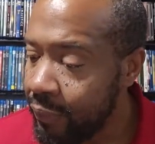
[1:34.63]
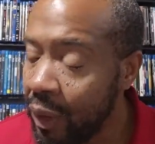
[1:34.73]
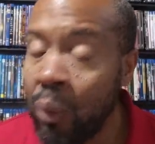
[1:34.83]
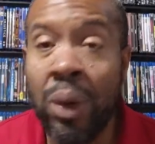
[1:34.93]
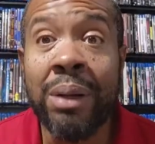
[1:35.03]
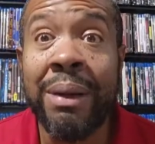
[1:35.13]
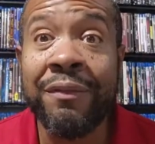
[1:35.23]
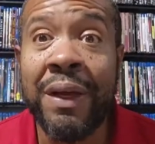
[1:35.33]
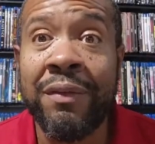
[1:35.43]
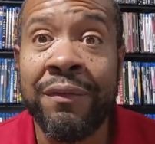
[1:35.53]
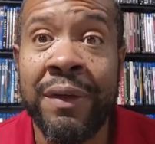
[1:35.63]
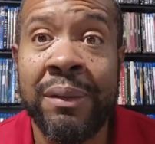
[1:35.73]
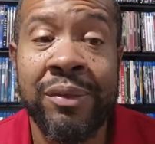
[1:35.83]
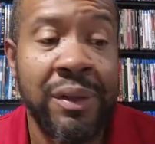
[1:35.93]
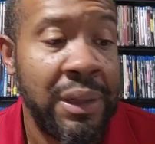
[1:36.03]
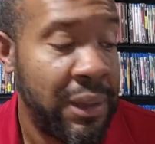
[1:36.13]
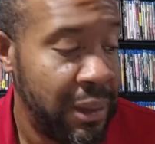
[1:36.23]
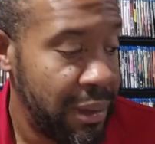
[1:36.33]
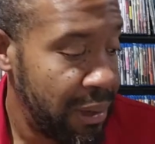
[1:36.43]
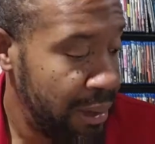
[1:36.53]
One of my favorite films.
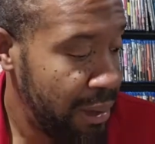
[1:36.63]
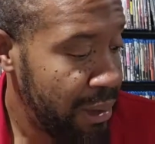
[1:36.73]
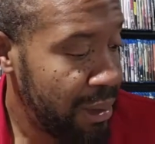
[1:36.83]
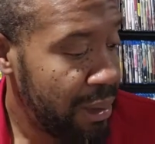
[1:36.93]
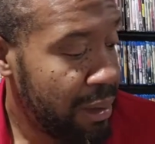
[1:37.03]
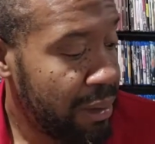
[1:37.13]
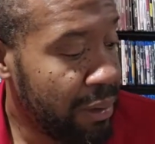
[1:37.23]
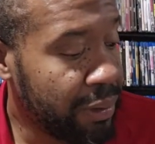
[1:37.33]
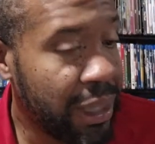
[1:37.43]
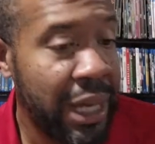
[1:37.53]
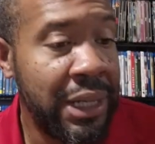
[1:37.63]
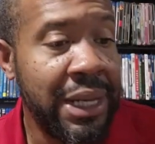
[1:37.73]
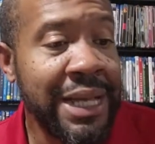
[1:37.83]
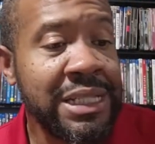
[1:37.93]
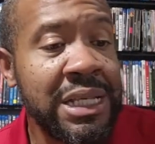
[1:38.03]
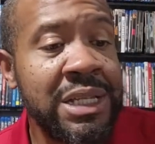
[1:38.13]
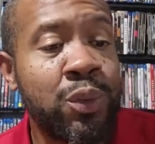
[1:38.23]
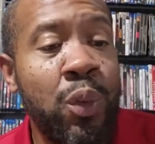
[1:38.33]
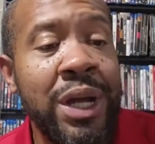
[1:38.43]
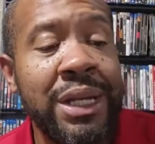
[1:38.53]
Okay, next is
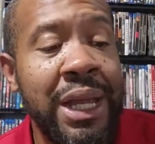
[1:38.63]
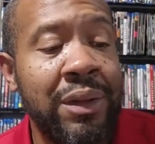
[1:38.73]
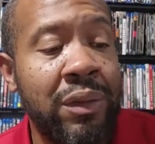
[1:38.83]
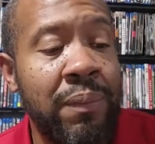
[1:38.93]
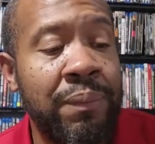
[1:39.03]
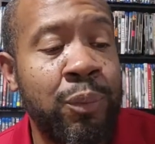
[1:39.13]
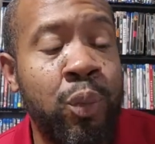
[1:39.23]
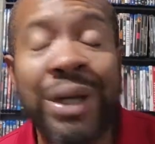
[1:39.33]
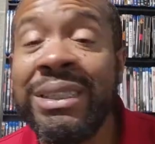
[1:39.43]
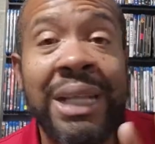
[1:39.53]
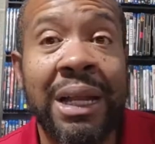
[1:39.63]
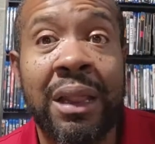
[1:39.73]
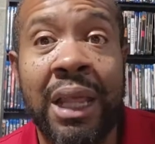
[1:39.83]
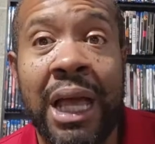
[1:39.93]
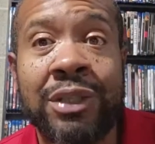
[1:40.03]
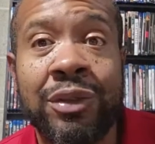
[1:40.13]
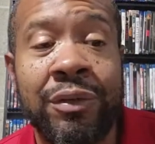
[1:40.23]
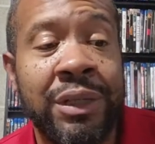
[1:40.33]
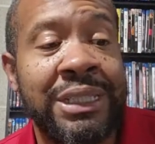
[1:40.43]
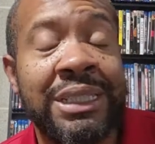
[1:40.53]
one that was not a theatrical
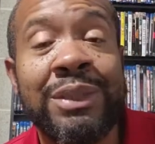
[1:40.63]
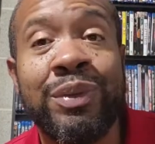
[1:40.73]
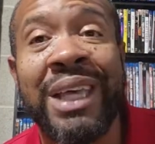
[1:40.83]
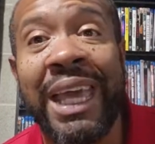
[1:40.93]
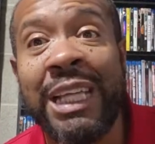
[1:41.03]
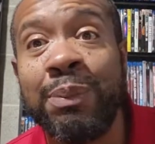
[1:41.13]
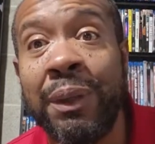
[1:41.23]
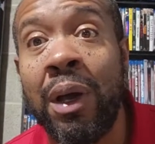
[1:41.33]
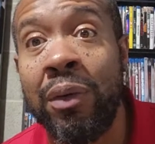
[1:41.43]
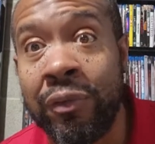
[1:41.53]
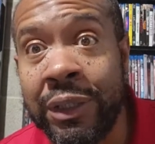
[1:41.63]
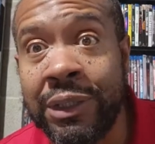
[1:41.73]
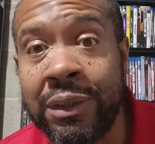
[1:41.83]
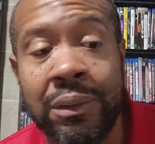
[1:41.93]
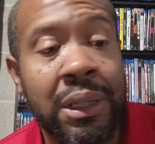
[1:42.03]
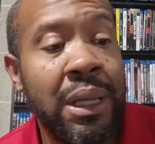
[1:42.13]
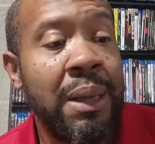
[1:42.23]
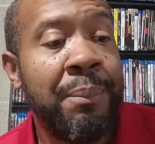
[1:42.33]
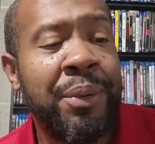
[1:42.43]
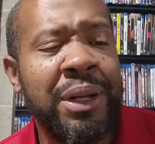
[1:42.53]
release. This was an HBO original,
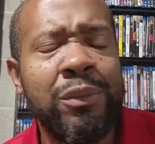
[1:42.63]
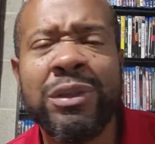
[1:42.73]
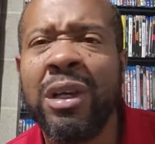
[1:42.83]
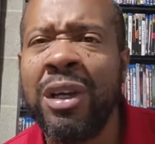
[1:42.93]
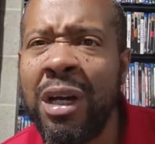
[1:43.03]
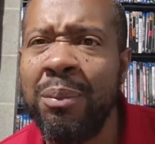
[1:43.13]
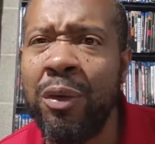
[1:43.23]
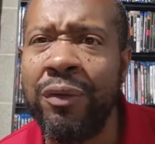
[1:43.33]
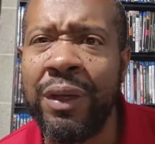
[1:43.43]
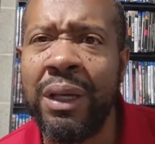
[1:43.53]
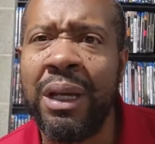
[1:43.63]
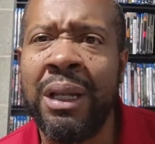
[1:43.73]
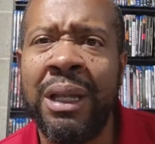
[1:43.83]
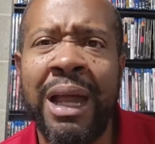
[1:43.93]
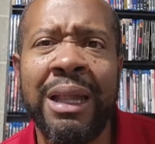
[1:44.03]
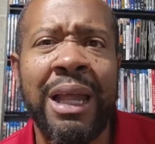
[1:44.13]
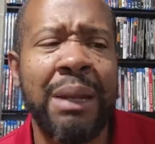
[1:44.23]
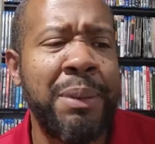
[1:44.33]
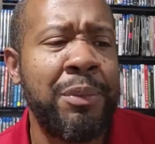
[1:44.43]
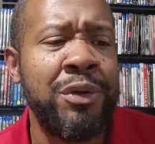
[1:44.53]
but it was a good movie. Not a lot
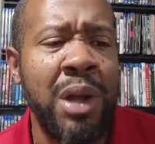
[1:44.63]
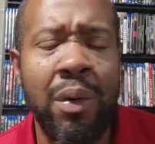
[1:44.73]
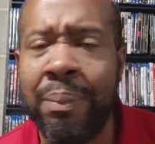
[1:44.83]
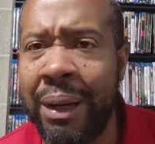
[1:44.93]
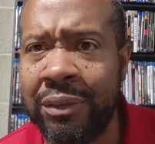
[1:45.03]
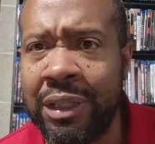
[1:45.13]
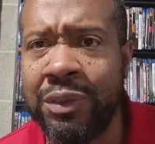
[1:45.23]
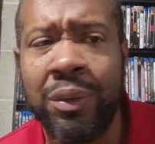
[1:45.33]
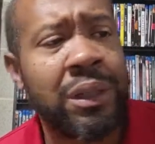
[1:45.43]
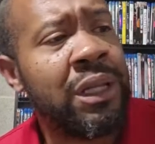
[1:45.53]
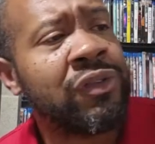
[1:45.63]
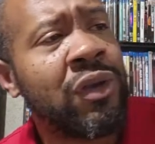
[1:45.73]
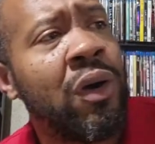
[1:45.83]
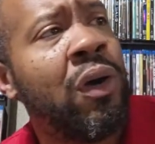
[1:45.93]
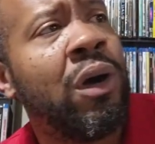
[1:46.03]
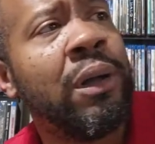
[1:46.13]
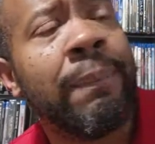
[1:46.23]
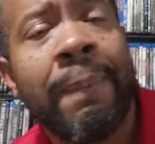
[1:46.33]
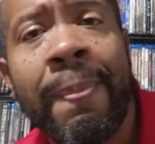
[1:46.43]
of people know about this one. It's called